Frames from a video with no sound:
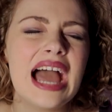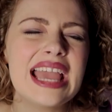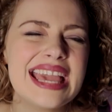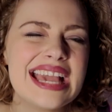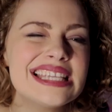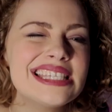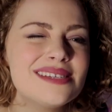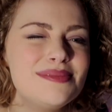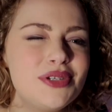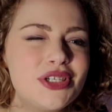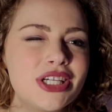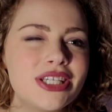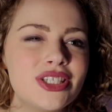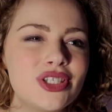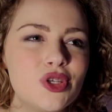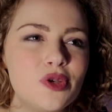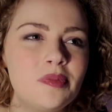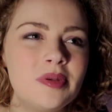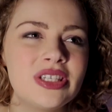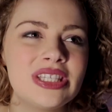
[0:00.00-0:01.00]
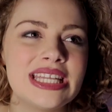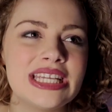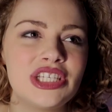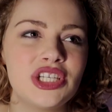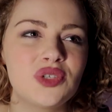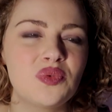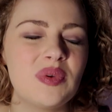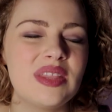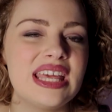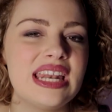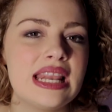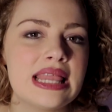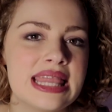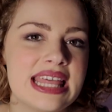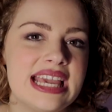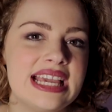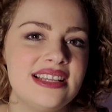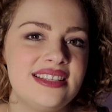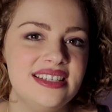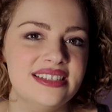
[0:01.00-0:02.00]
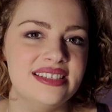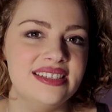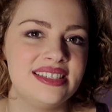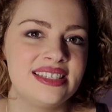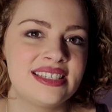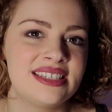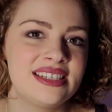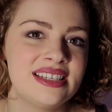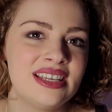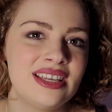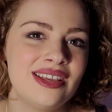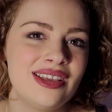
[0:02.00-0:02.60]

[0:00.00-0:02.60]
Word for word: I guess I'm just superstitious within theatres,